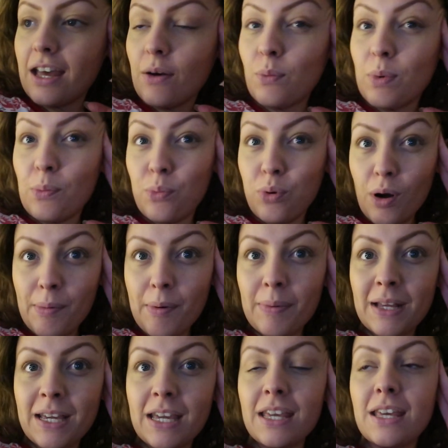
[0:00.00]
will
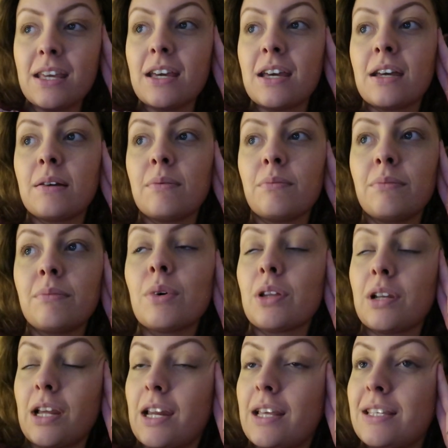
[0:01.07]
probably more
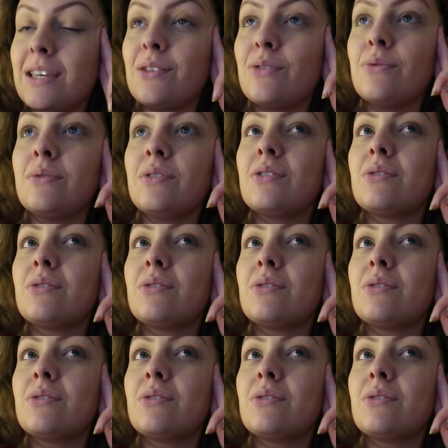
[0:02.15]
than likely see you